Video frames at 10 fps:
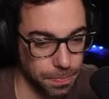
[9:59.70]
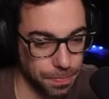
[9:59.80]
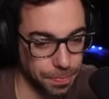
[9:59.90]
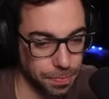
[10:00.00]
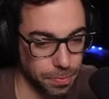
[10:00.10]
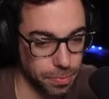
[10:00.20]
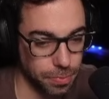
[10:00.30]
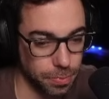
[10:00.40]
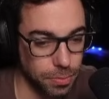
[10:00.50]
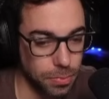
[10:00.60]

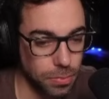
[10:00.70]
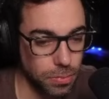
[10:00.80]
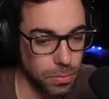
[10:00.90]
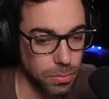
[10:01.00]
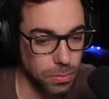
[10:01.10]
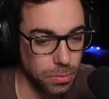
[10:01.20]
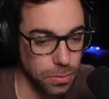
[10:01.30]
Nobody speaks.